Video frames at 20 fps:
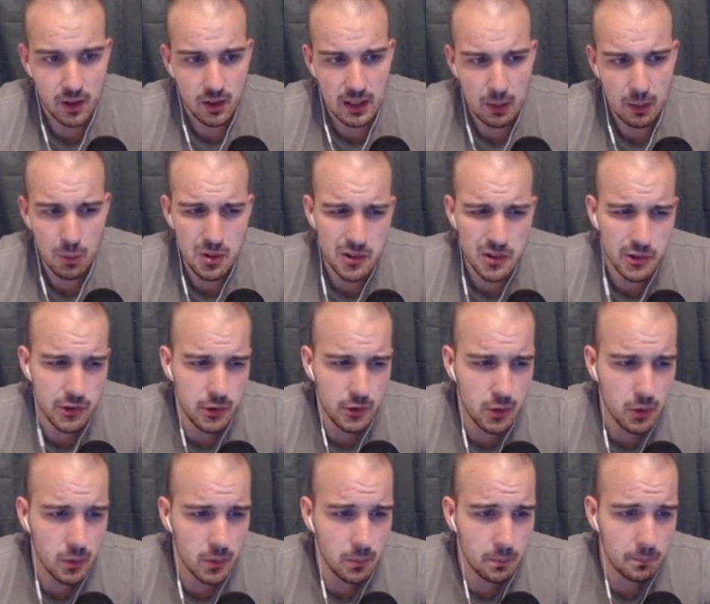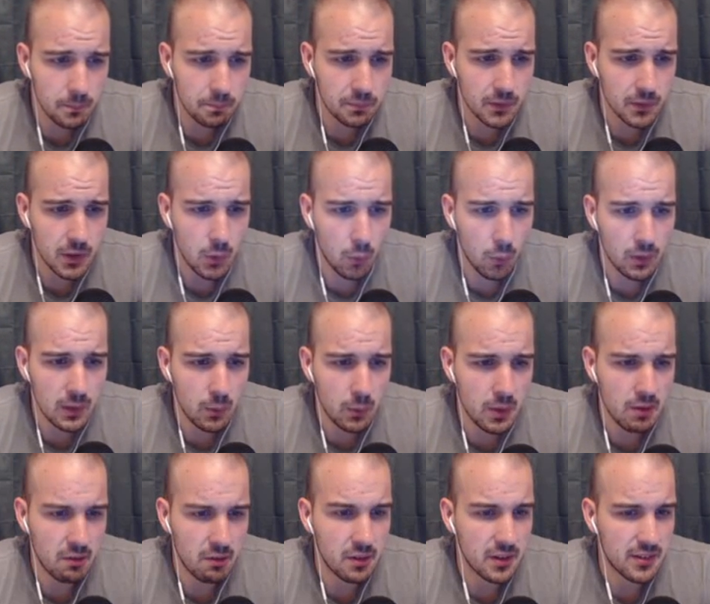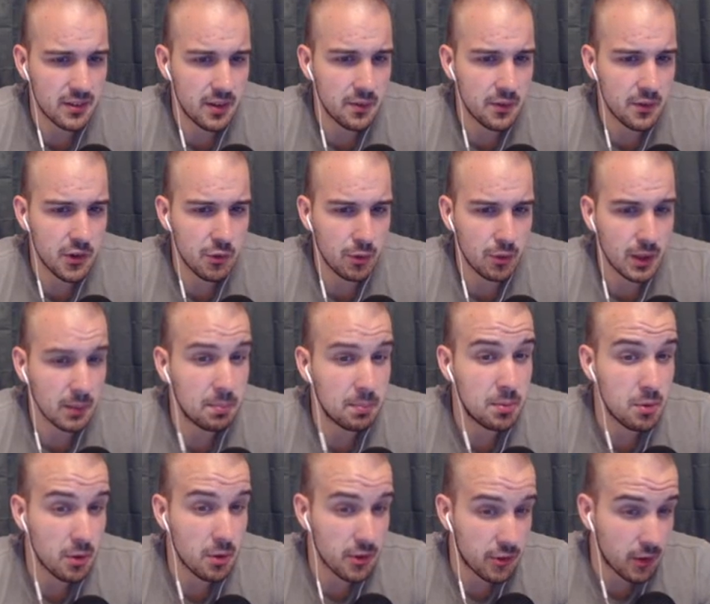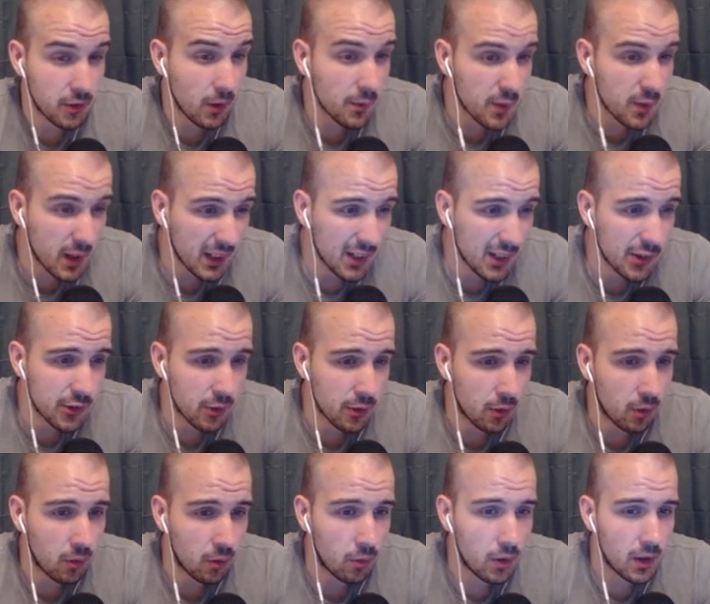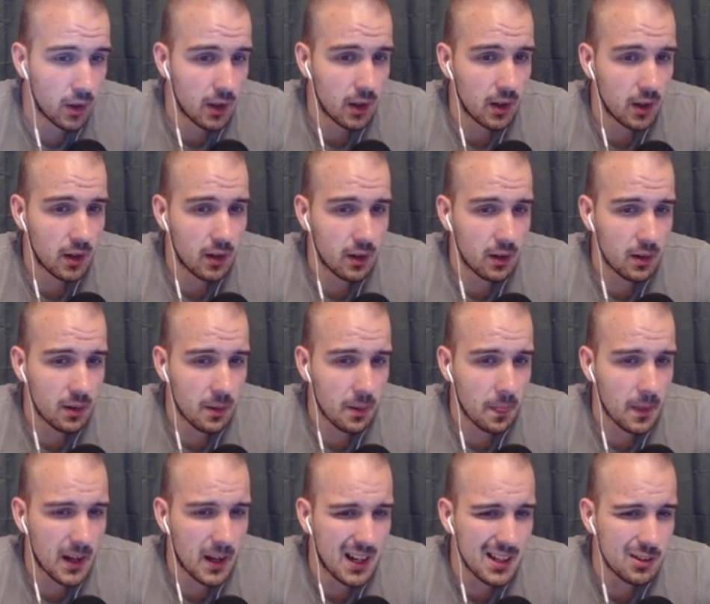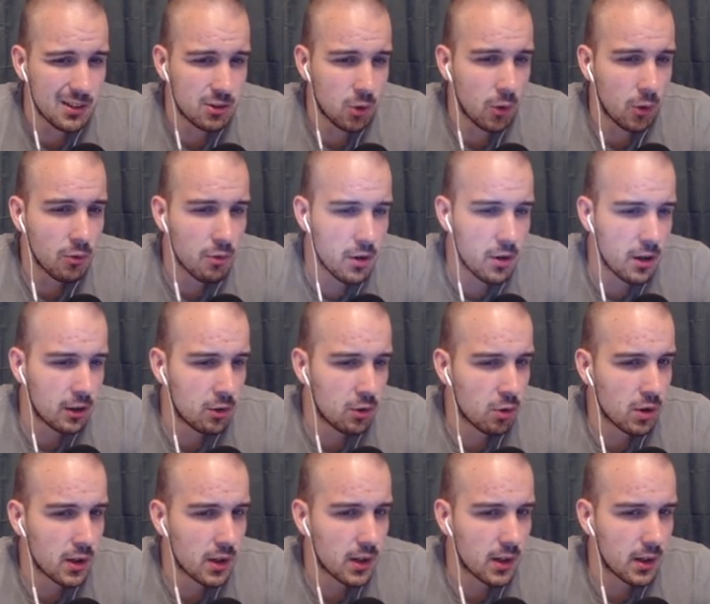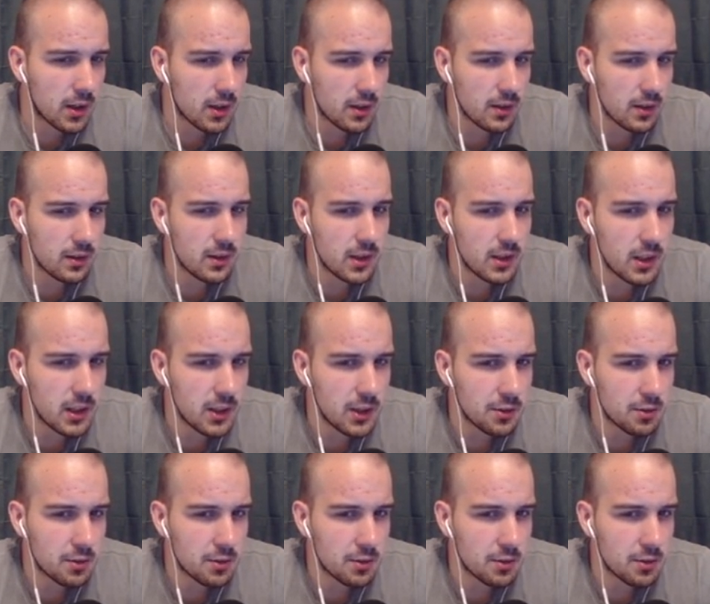I would assume you only want to run Ascendance for like pure single target, so I don't really look into